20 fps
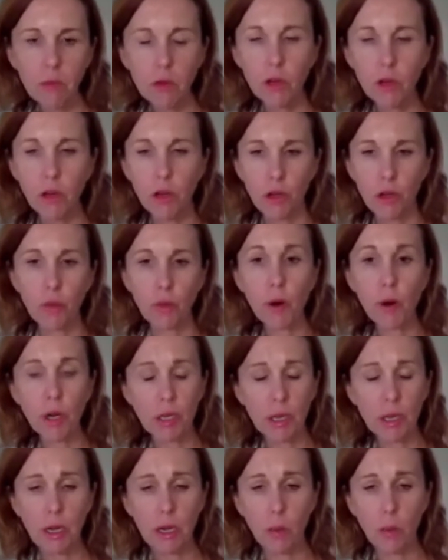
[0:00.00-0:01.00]
because
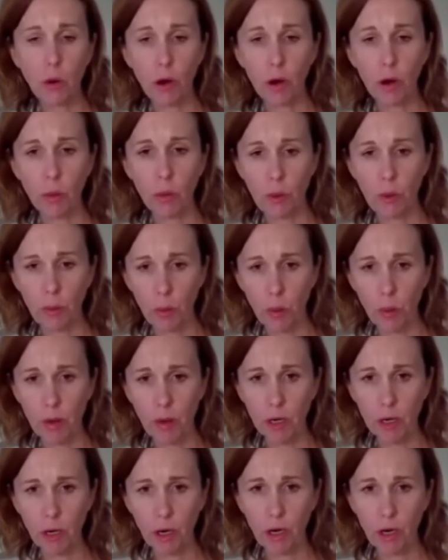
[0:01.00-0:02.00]
you work with
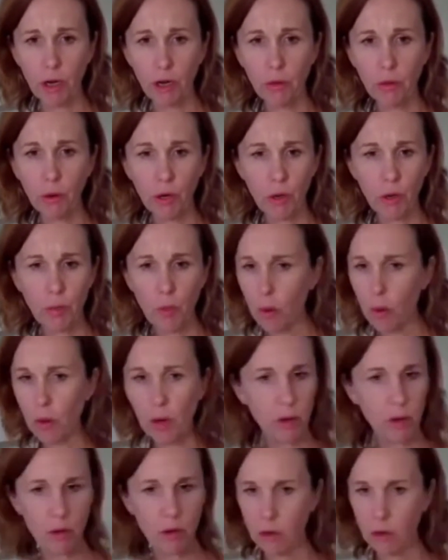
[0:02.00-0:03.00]
women, don't you? Or
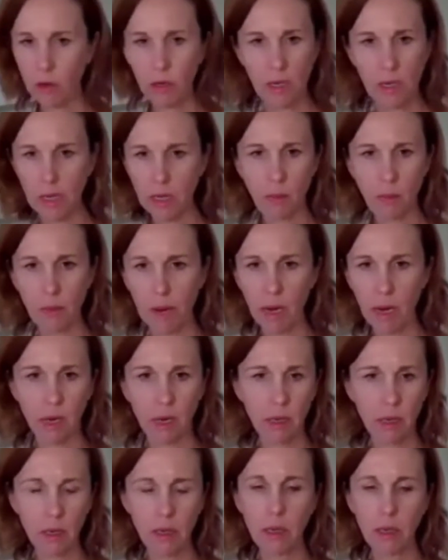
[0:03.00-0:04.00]
it doesn't matter?